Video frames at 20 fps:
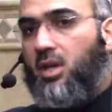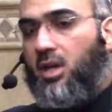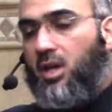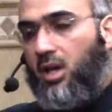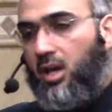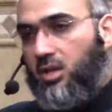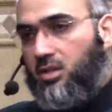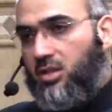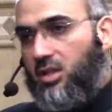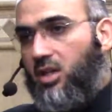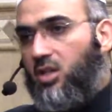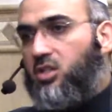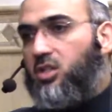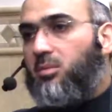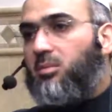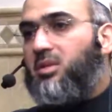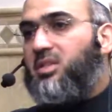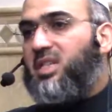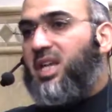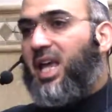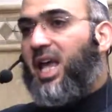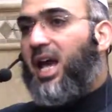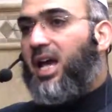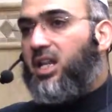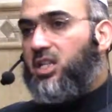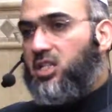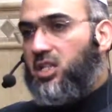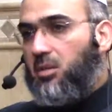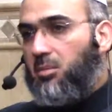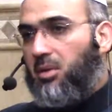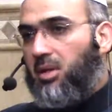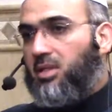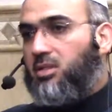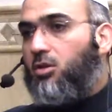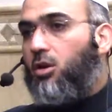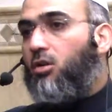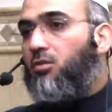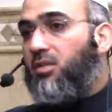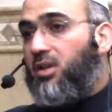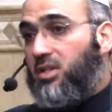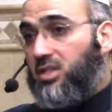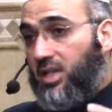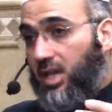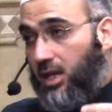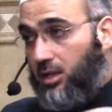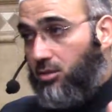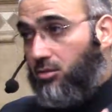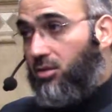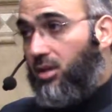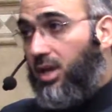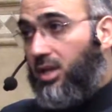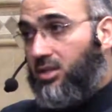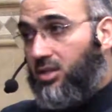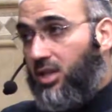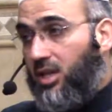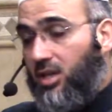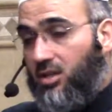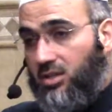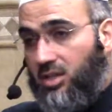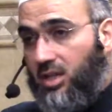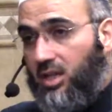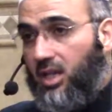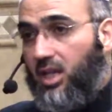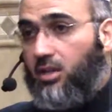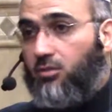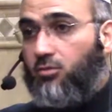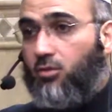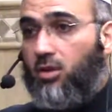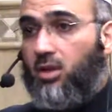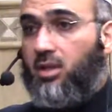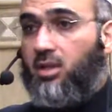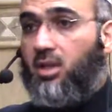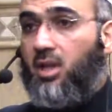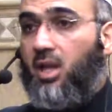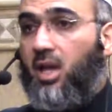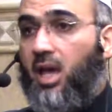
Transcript: is eligible zakat recipient, obviously, as long as he is in need for it,